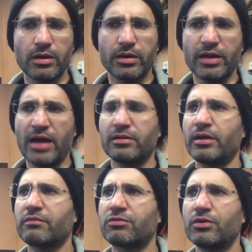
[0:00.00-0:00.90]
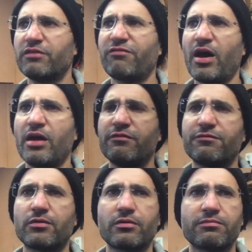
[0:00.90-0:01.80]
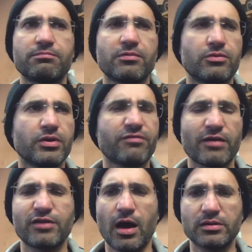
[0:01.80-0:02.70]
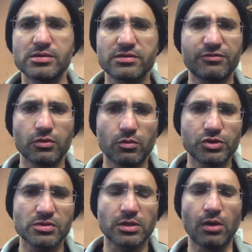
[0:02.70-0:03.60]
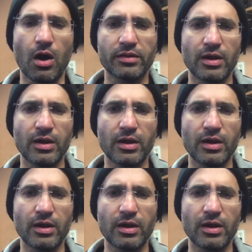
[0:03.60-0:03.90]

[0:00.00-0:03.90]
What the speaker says: it had like 35 gallons of fuel, which was a lot.